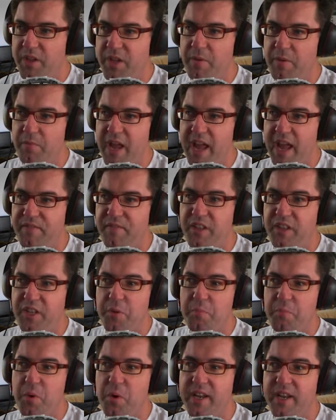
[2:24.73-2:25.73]
effort
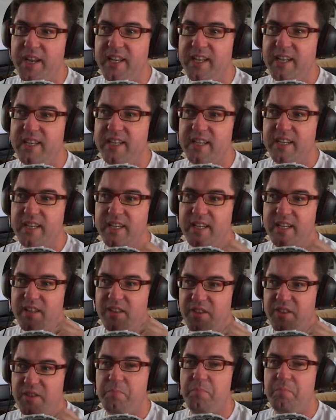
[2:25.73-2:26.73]
you put in,
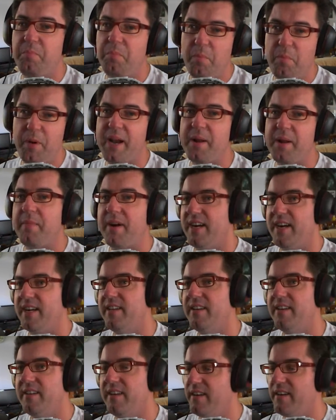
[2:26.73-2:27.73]
the better
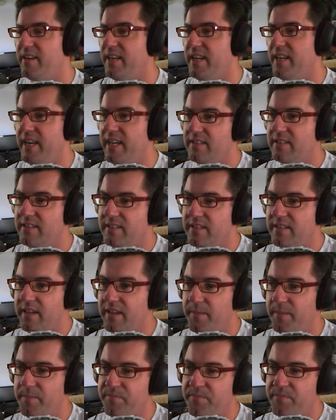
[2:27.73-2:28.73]
mark you're going to get.
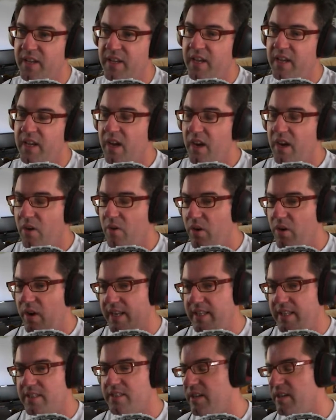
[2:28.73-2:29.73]
So.
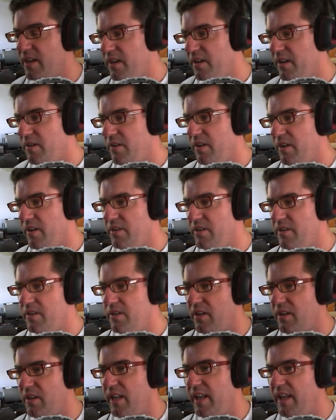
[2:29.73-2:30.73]
Alright, so
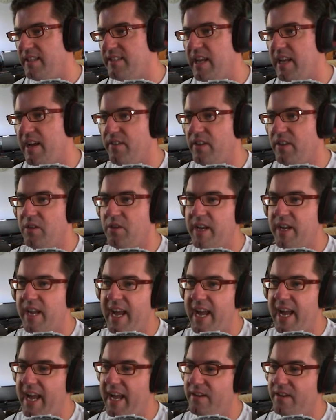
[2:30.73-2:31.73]
let's have a look
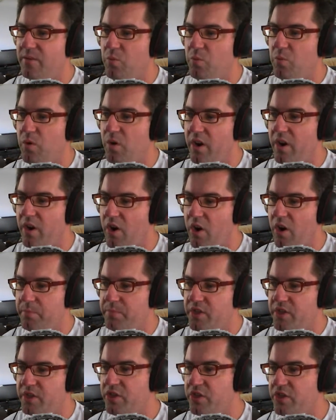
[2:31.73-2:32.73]
at what
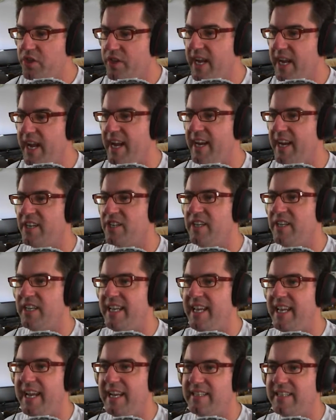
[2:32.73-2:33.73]
options you can actually
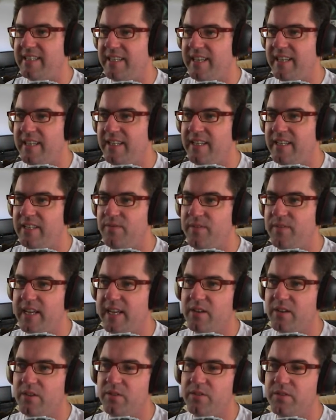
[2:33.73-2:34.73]
get in this
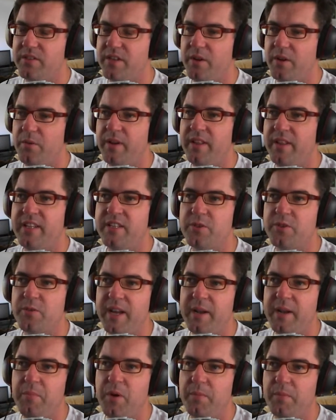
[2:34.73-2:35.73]
vehicle. So when the
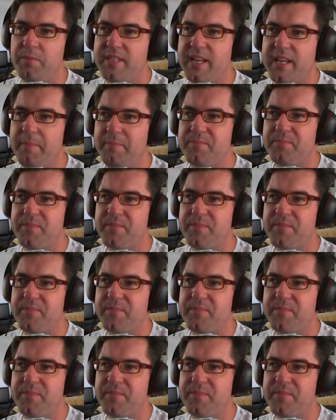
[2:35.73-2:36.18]
screen pops up,